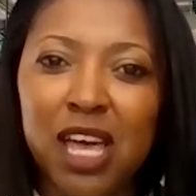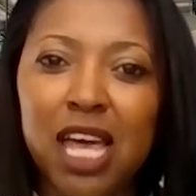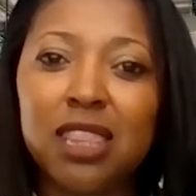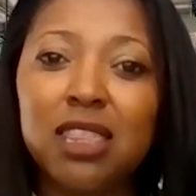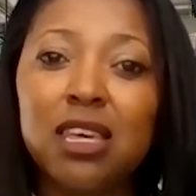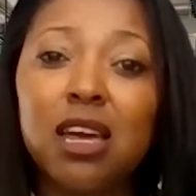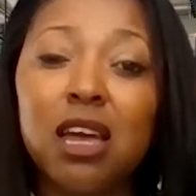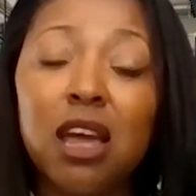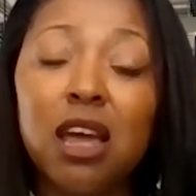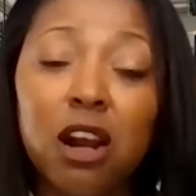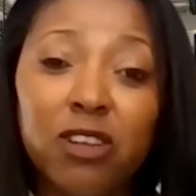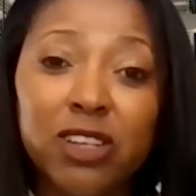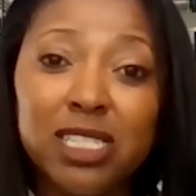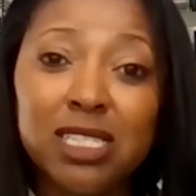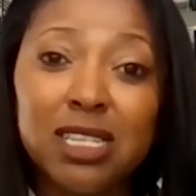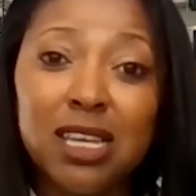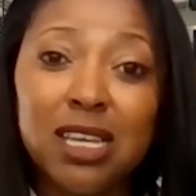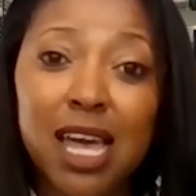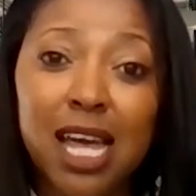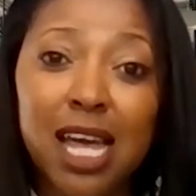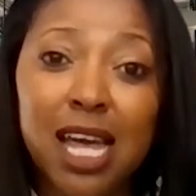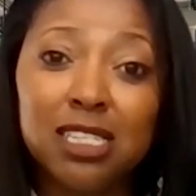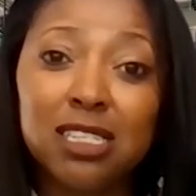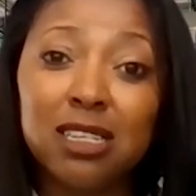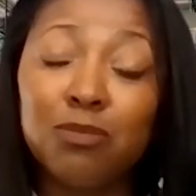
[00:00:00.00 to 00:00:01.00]
and the
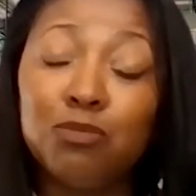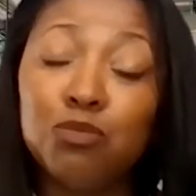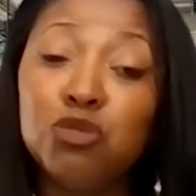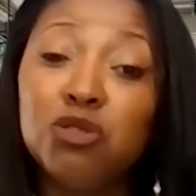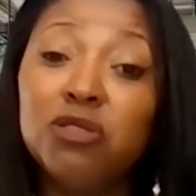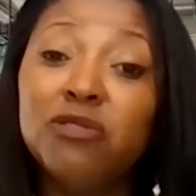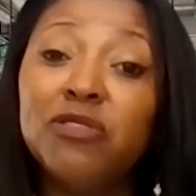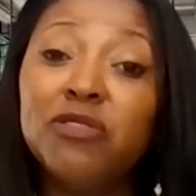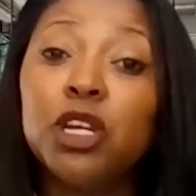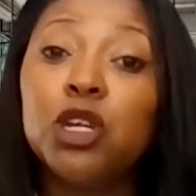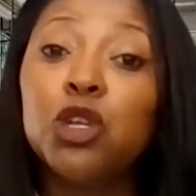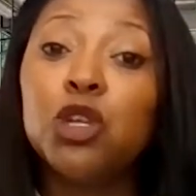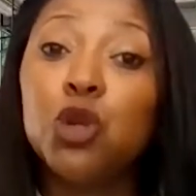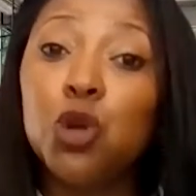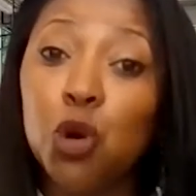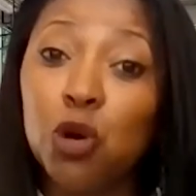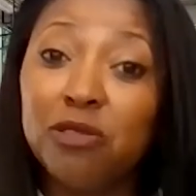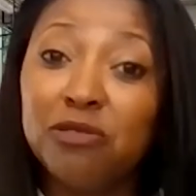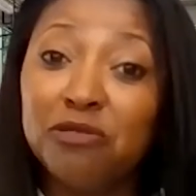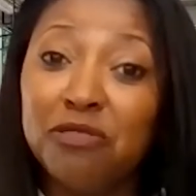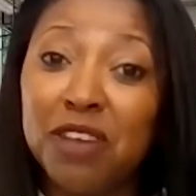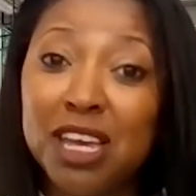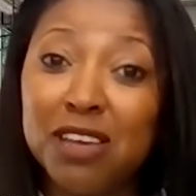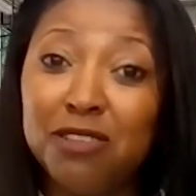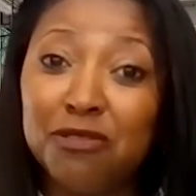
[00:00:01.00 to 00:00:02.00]
currency ends up moving in
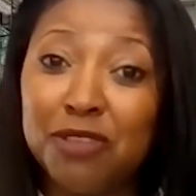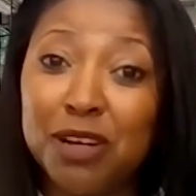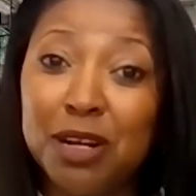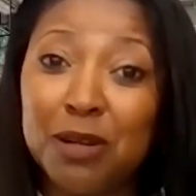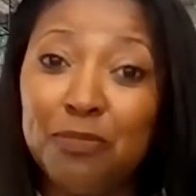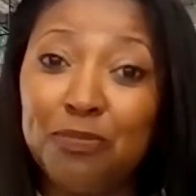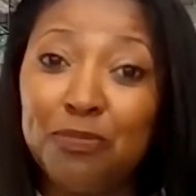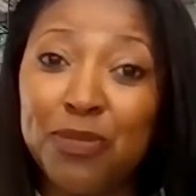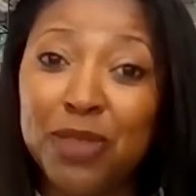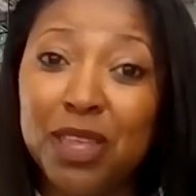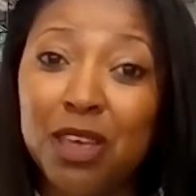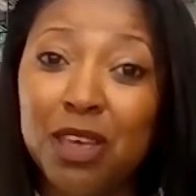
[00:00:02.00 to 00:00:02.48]
your favor,